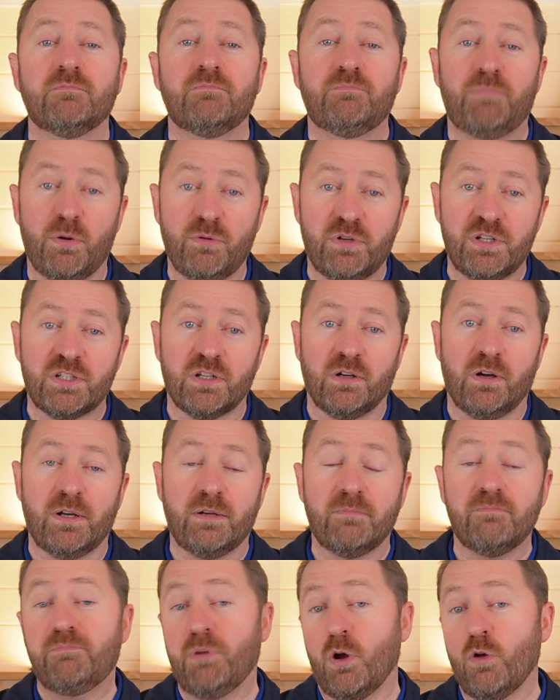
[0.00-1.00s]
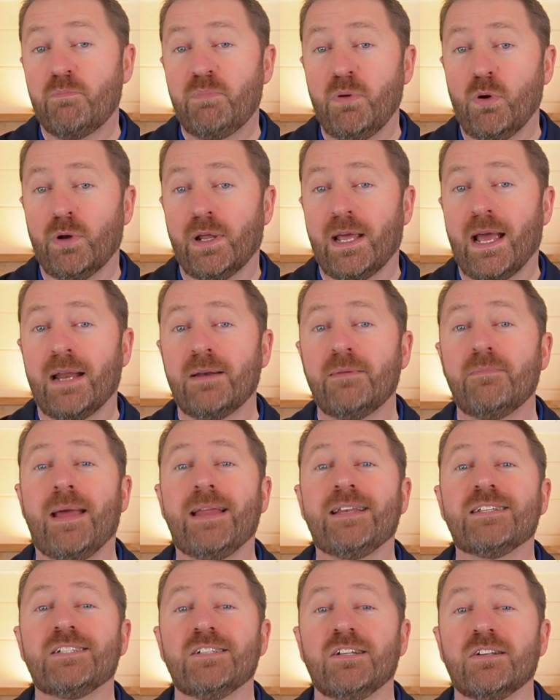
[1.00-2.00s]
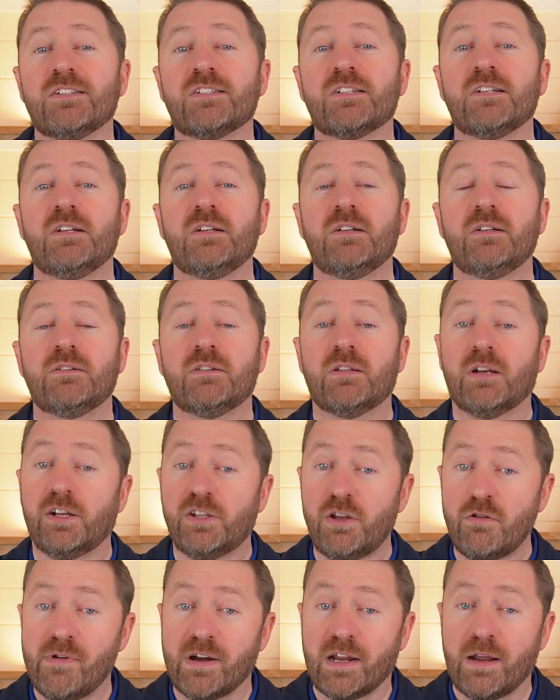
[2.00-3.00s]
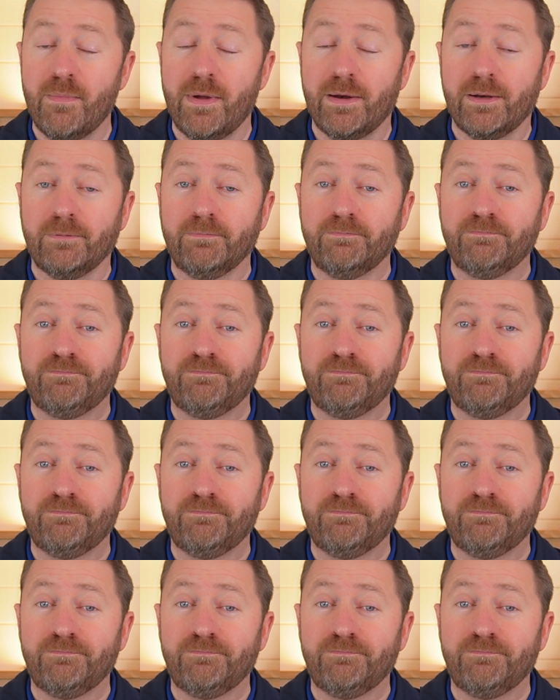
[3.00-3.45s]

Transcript: boat design, boat building and maintenance that I do recommend.